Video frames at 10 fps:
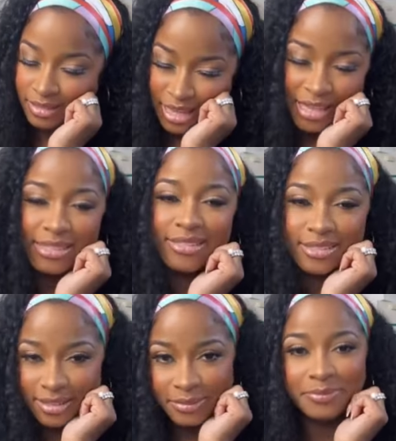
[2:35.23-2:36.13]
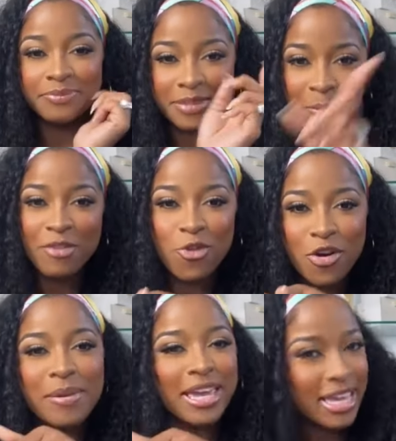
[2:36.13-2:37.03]
Yes.
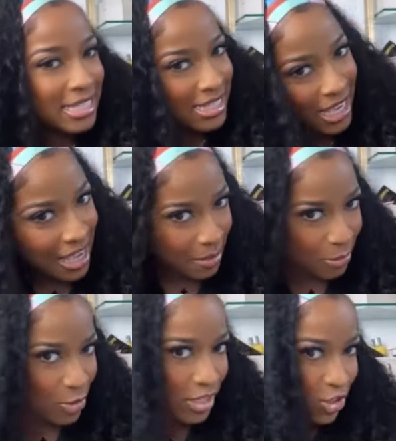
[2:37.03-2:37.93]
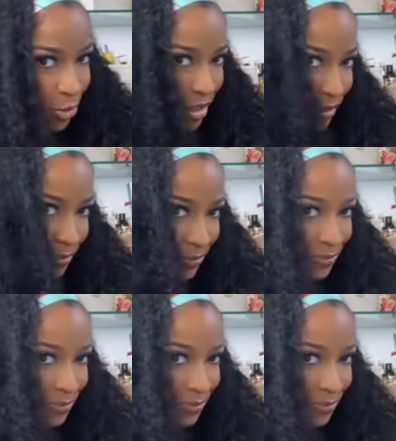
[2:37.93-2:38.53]
Before bedheads.com. Go get you one.